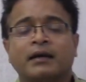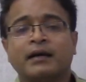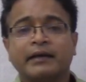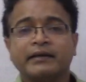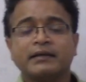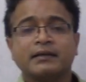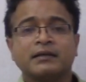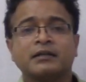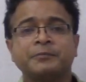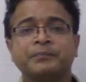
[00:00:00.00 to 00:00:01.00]

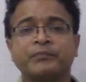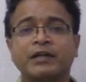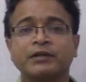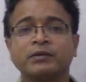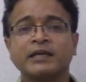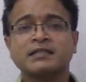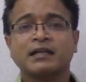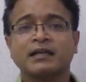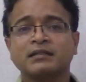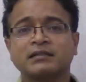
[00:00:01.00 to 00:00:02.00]
Hi, in today's
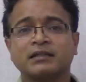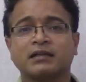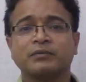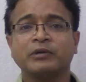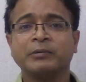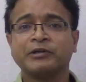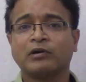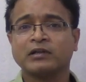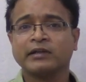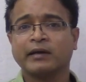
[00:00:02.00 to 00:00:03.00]
class, we'll be
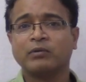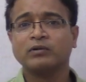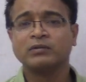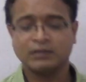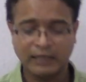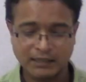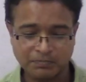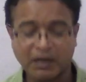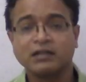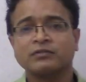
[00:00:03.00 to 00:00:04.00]
talking about, as
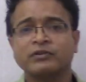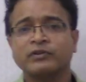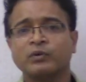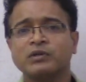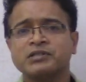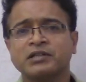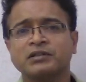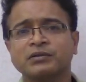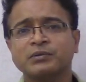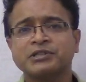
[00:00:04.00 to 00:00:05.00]
part of our holistic
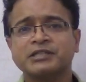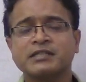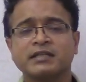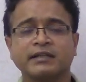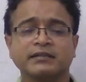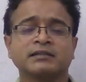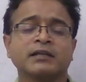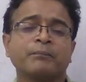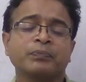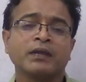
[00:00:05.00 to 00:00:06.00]
nutrition series,
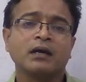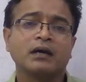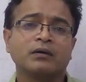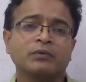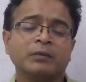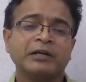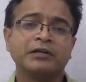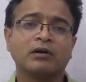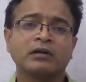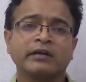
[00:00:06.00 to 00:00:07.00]
we'll be
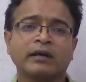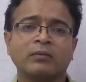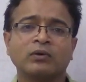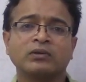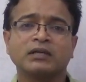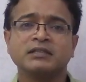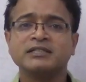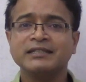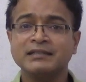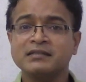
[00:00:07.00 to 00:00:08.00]
talking about
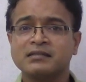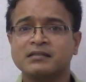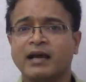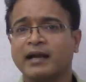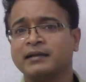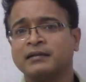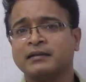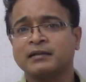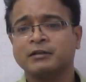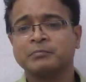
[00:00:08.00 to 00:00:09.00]
genes and
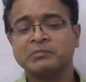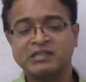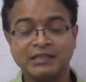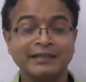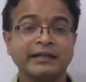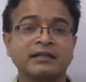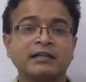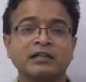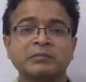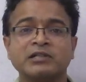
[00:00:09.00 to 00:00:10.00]
genetic
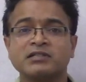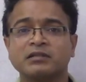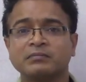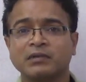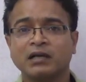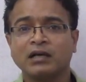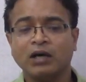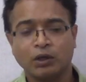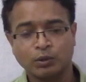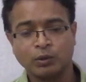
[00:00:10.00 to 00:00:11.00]
determinism,
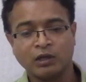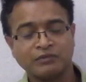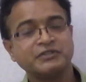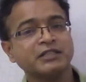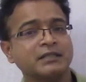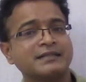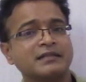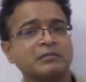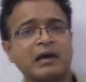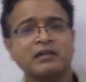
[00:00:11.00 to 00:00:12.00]
role of genes
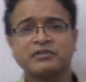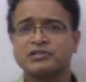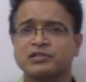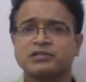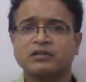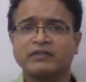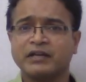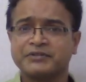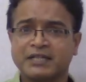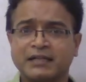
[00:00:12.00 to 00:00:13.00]
in manifestation of
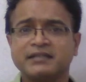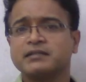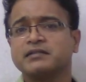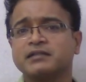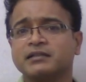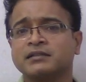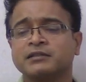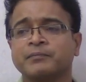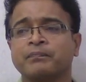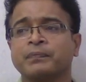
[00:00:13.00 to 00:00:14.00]
lifestyle
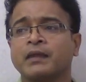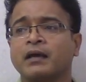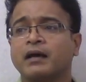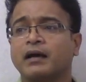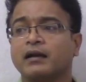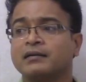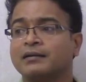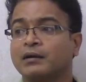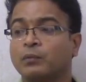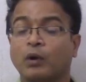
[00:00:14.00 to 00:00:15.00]
diseases, and
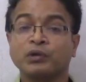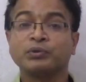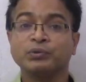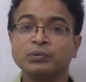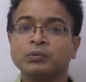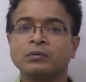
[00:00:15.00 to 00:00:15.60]
what to do